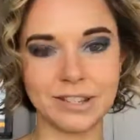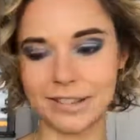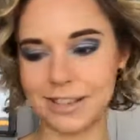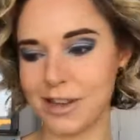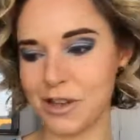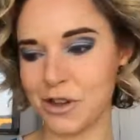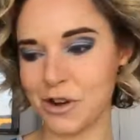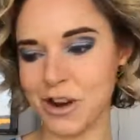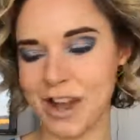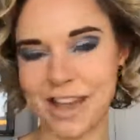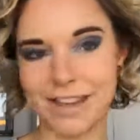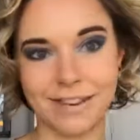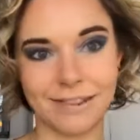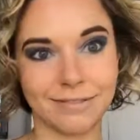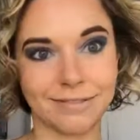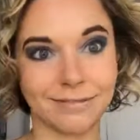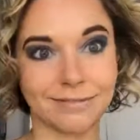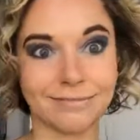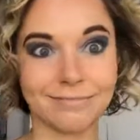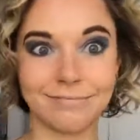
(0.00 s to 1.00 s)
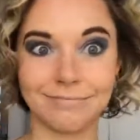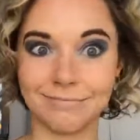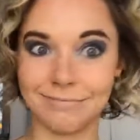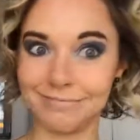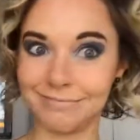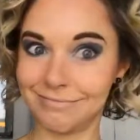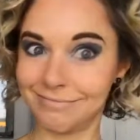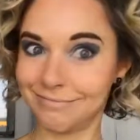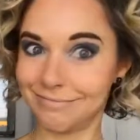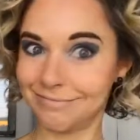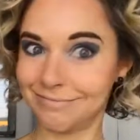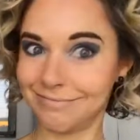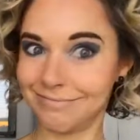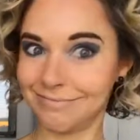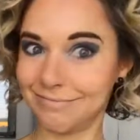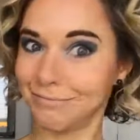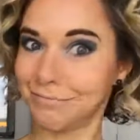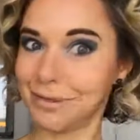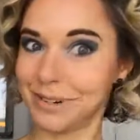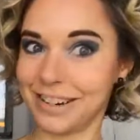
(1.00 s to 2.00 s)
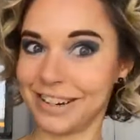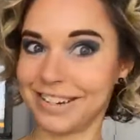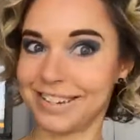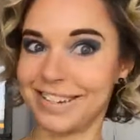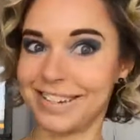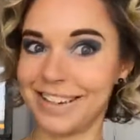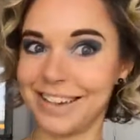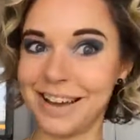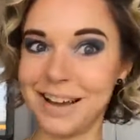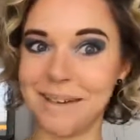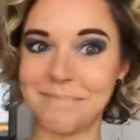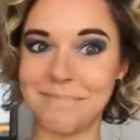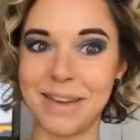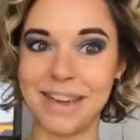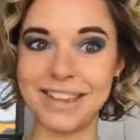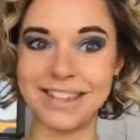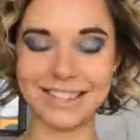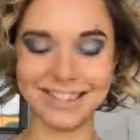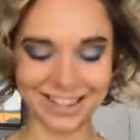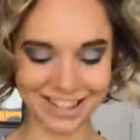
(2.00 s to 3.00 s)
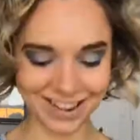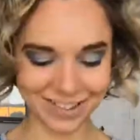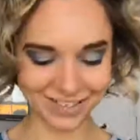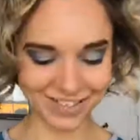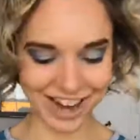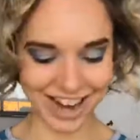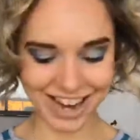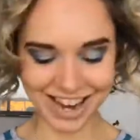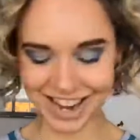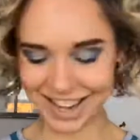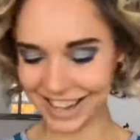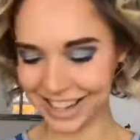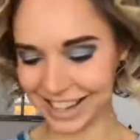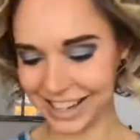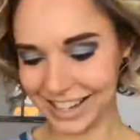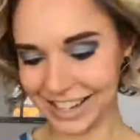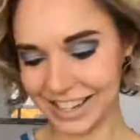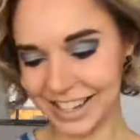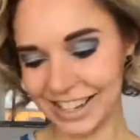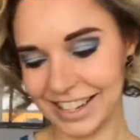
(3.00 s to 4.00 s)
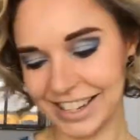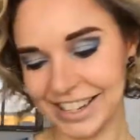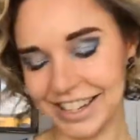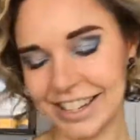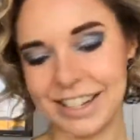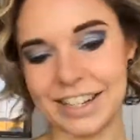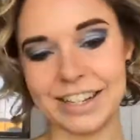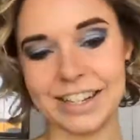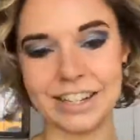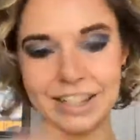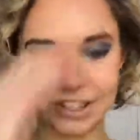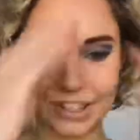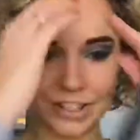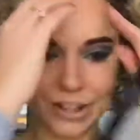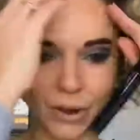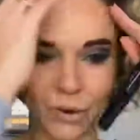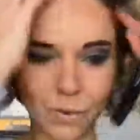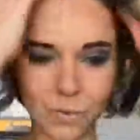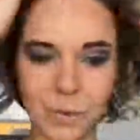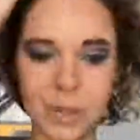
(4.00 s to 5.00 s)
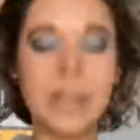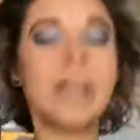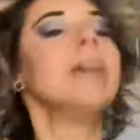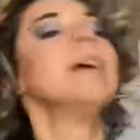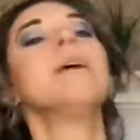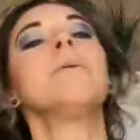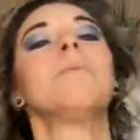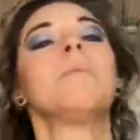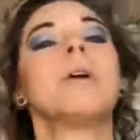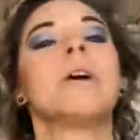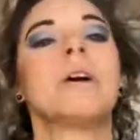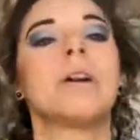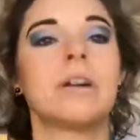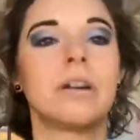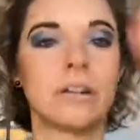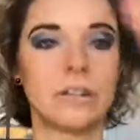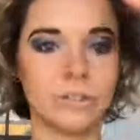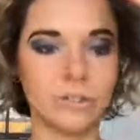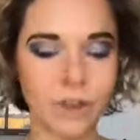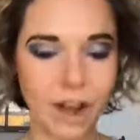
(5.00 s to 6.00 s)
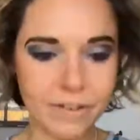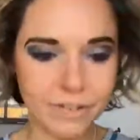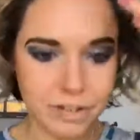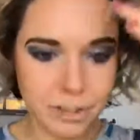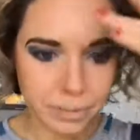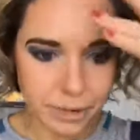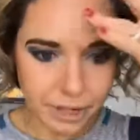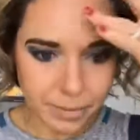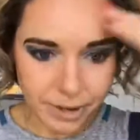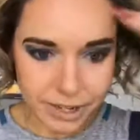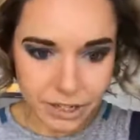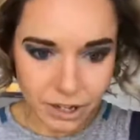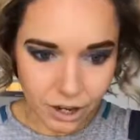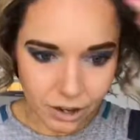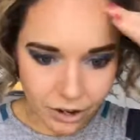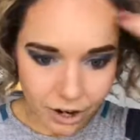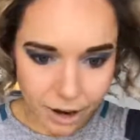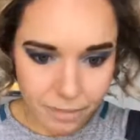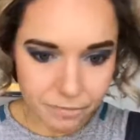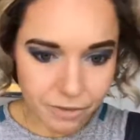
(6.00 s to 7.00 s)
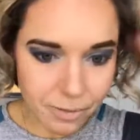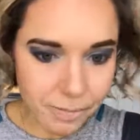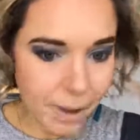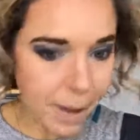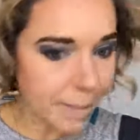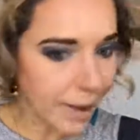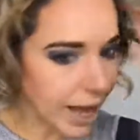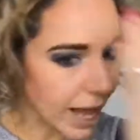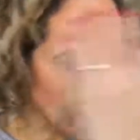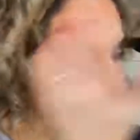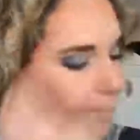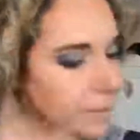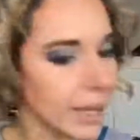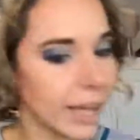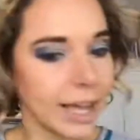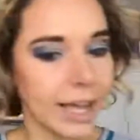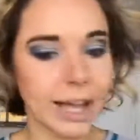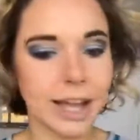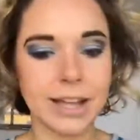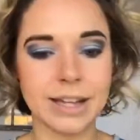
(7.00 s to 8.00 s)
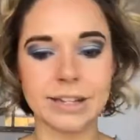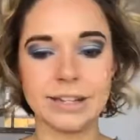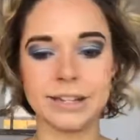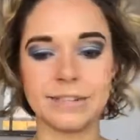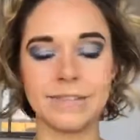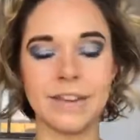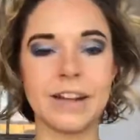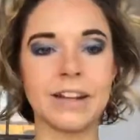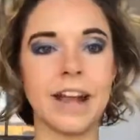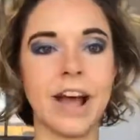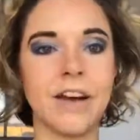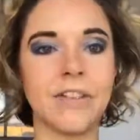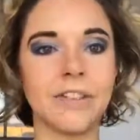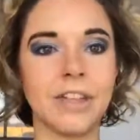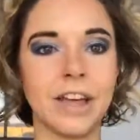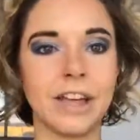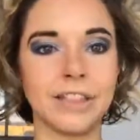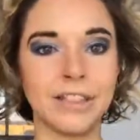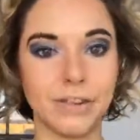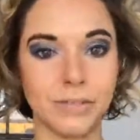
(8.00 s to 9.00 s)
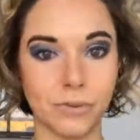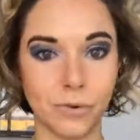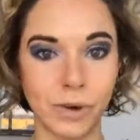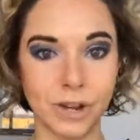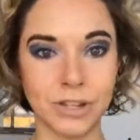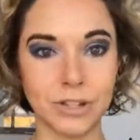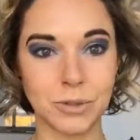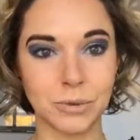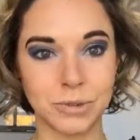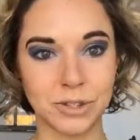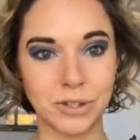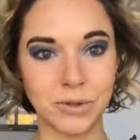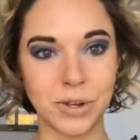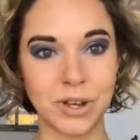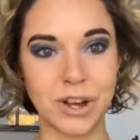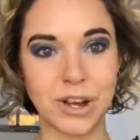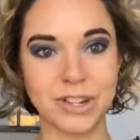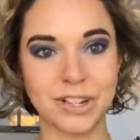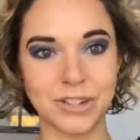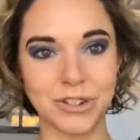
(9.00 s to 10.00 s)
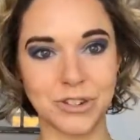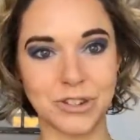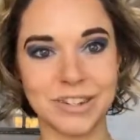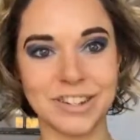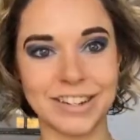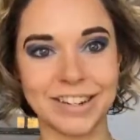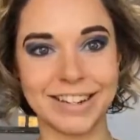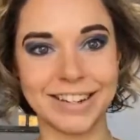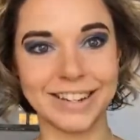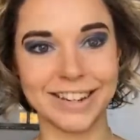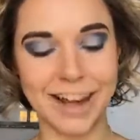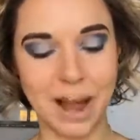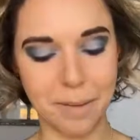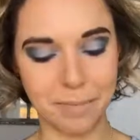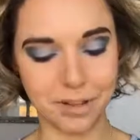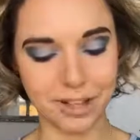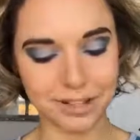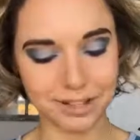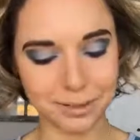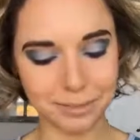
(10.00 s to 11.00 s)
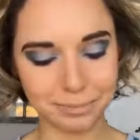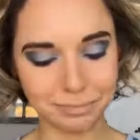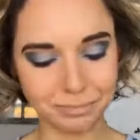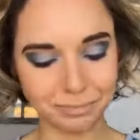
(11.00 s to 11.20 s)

the other night? Pretty amazing, right? So we were driving to pick my daughter up from my mom and found out that The Voice was doing auditions in Indianapolis.